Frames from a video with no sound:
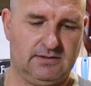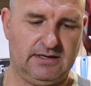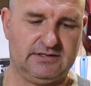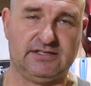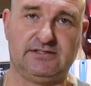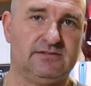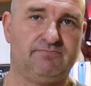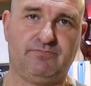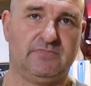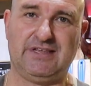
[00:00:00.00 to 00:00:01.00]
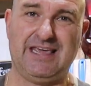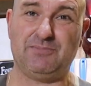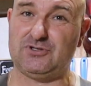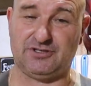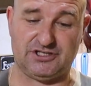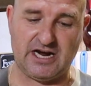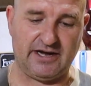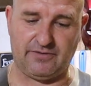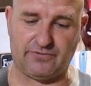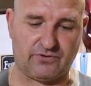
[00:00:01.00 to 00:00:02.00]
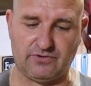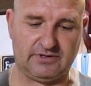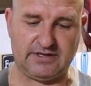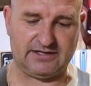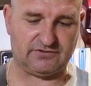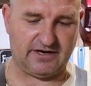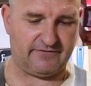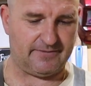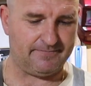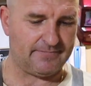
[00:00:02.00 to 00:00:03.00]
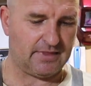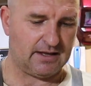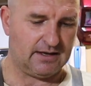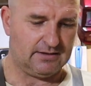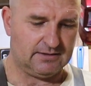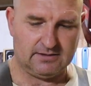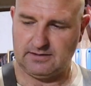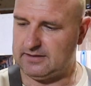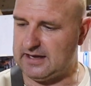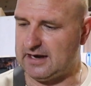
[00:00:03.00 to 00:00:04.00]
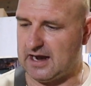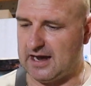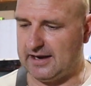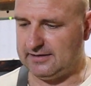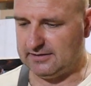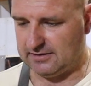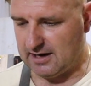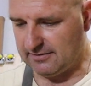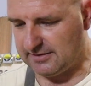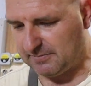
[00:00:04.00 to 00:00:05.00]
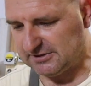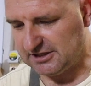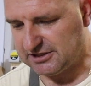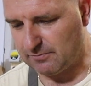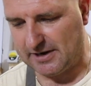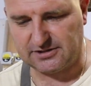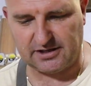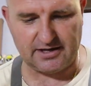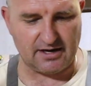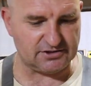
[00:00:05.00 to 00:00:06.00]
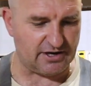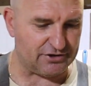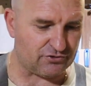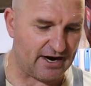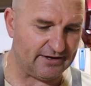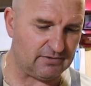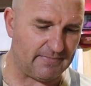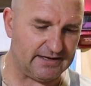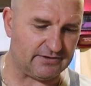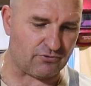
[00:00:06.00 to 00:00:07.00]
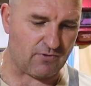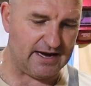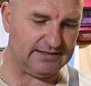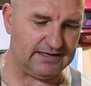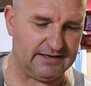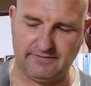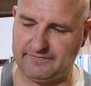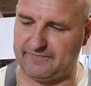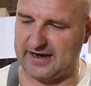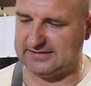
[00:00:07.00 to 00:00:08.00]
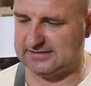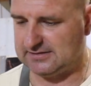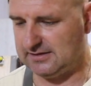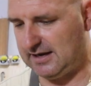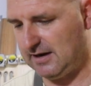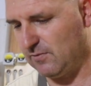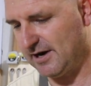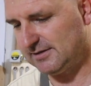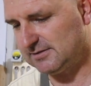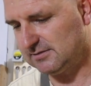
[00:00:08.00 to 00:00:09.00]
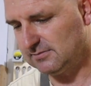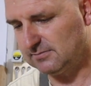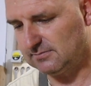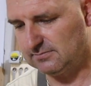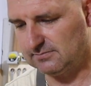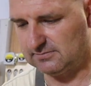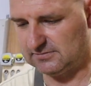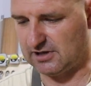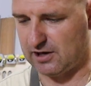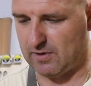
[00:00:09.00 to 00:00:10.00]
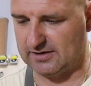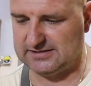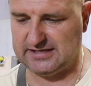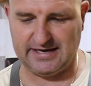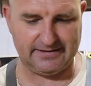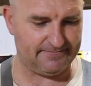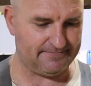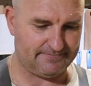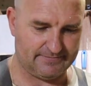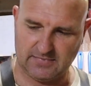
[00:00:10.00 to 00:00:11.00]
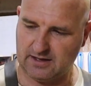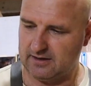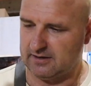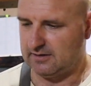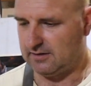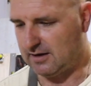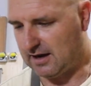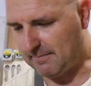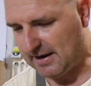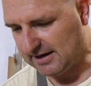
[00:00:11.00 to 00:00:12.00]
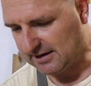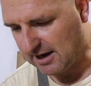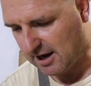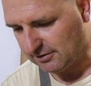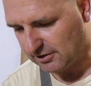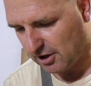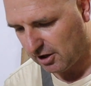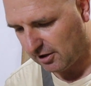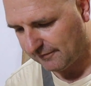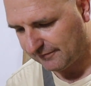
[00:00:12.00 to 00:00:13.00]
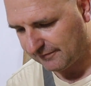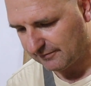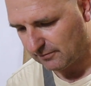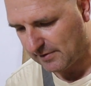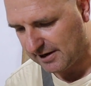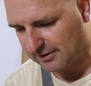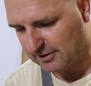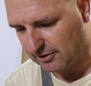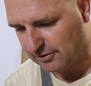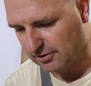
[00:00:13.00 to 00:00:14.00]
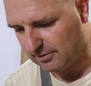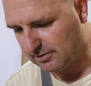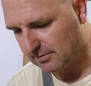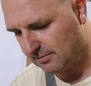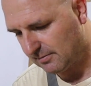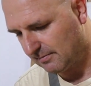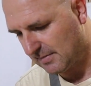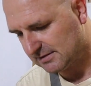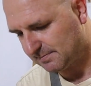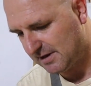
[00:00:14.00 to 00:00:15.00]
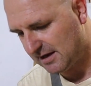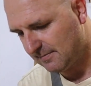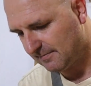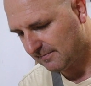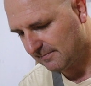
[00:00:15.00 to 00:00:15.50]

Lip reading: it just keeps on shining through. It takes forever. Then I note the position where it's going to go, so I try to make the writing face inwards so I won't see it. I make a note of where the glue must be.